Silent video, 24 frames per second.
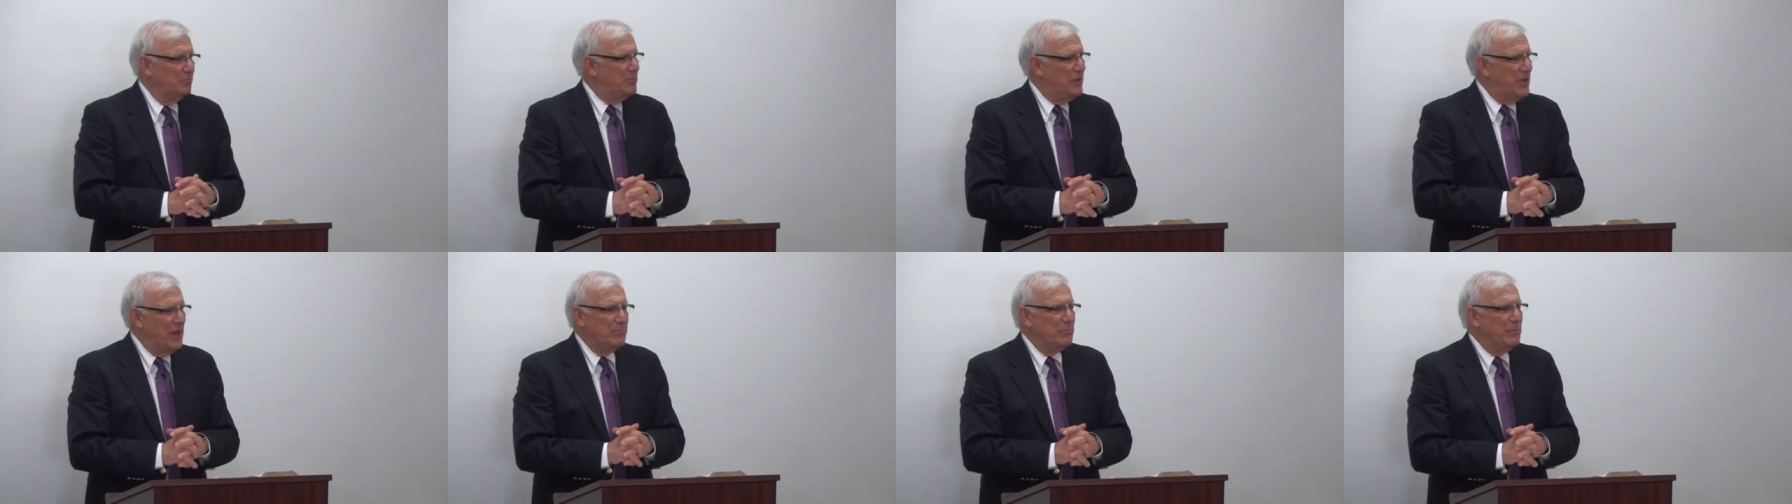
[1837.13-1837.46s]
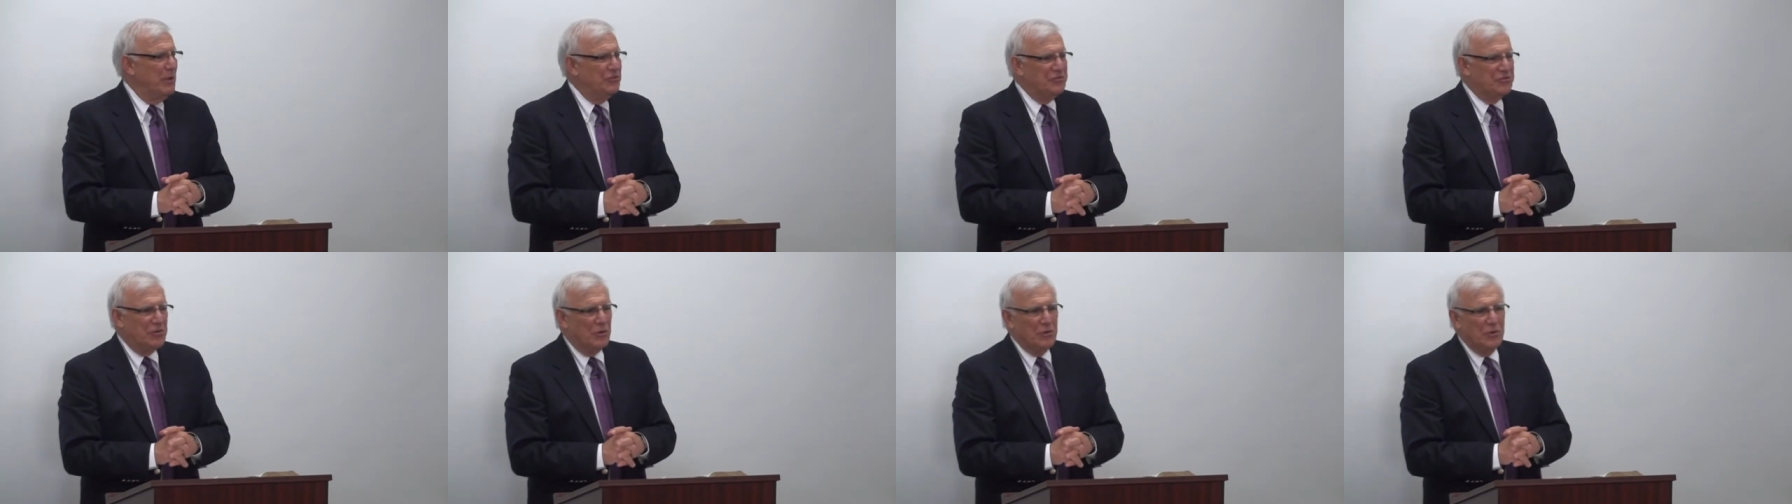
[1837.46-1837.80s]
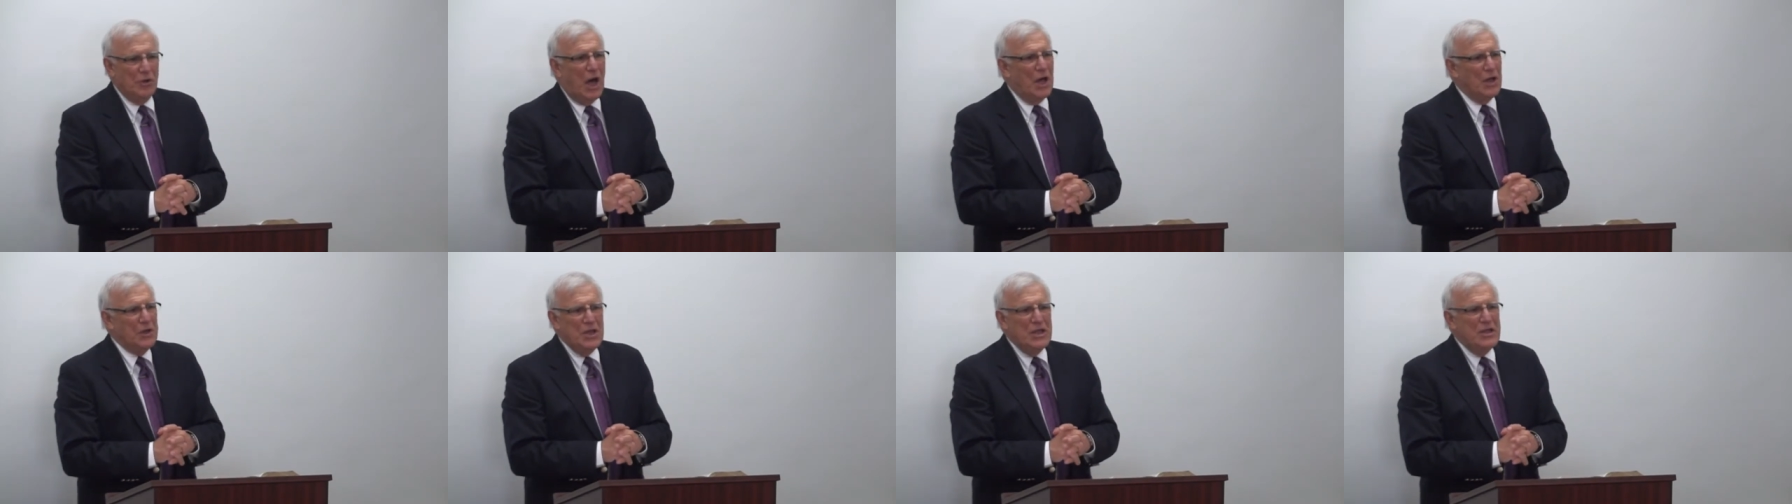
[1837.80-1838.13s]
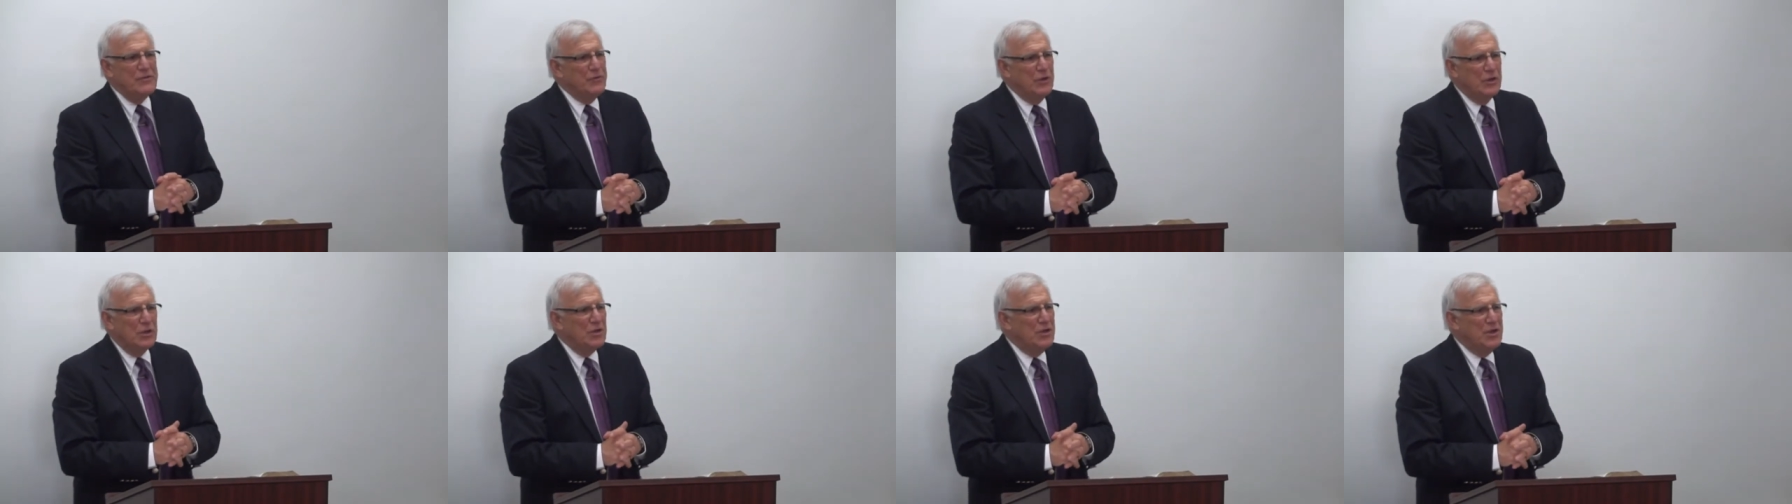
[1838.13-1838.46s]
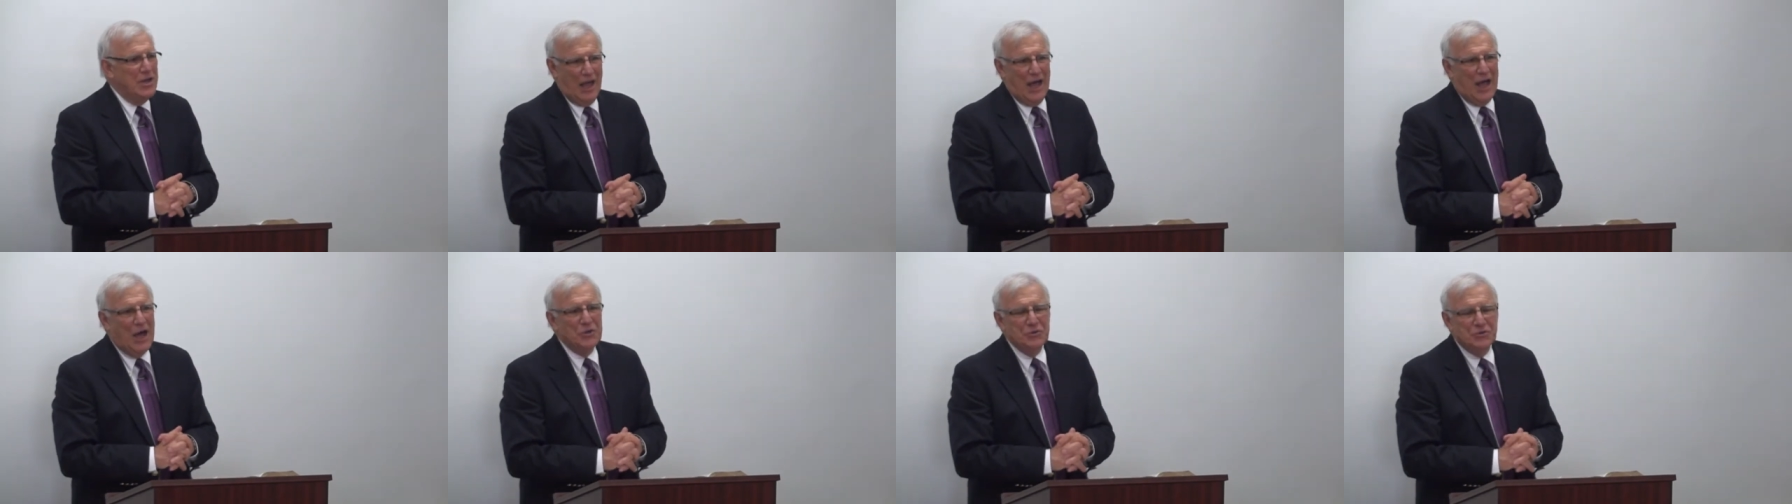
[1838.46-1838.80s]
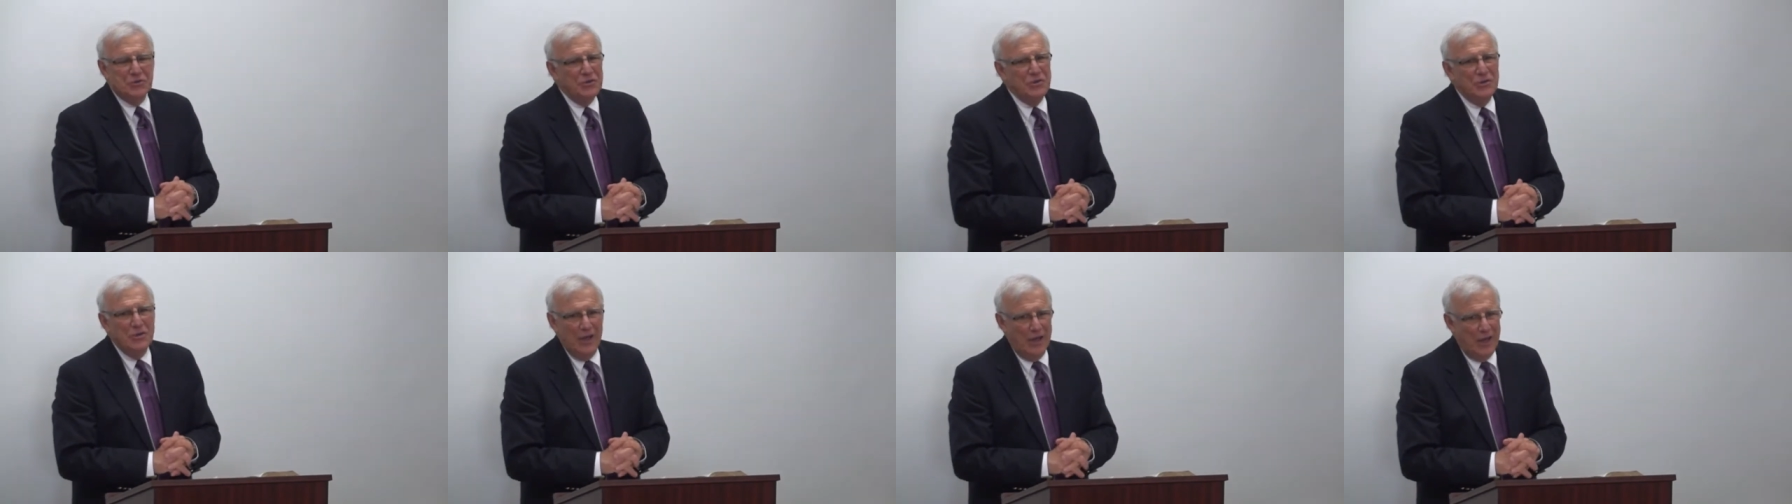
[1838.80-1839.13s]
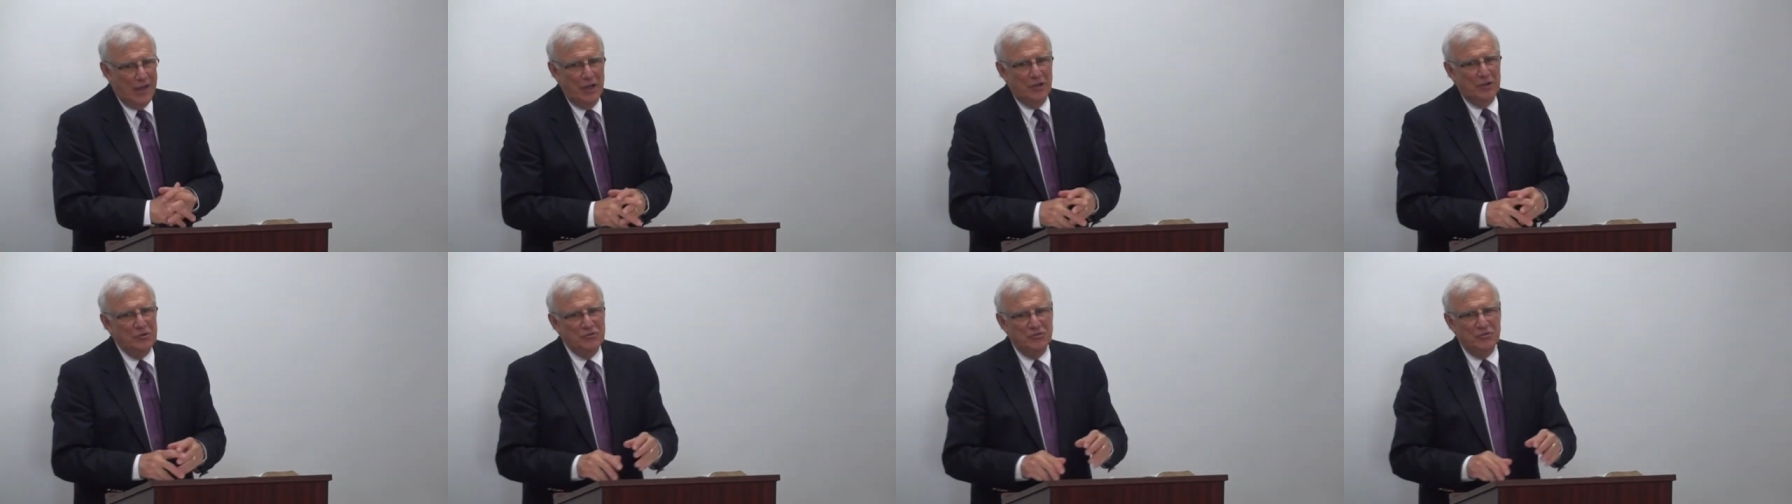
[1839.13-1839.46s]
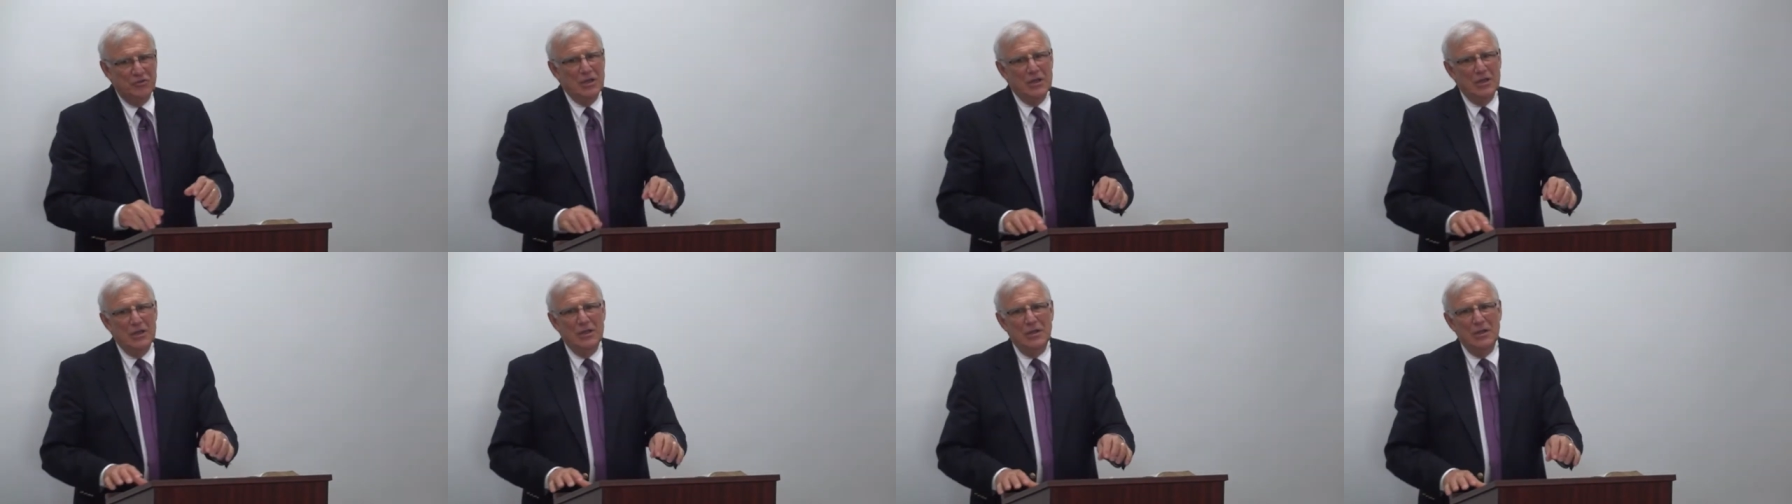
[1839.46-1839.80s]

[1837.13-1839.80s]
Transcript: Uh, pygmies are not even counted as,